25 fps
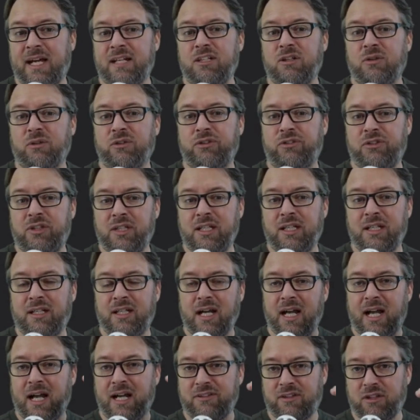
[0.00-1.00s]
you'll see it
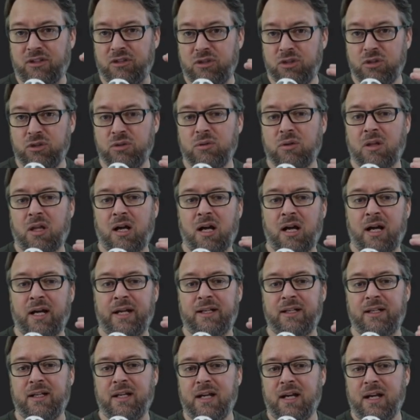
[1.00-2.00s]
as a new
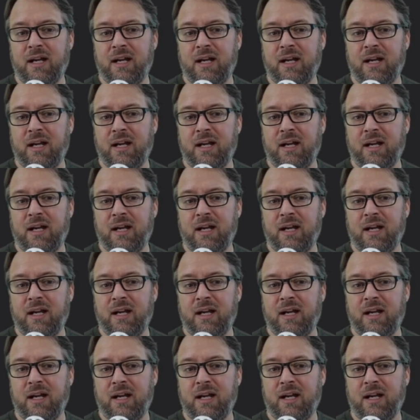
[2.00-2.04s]
line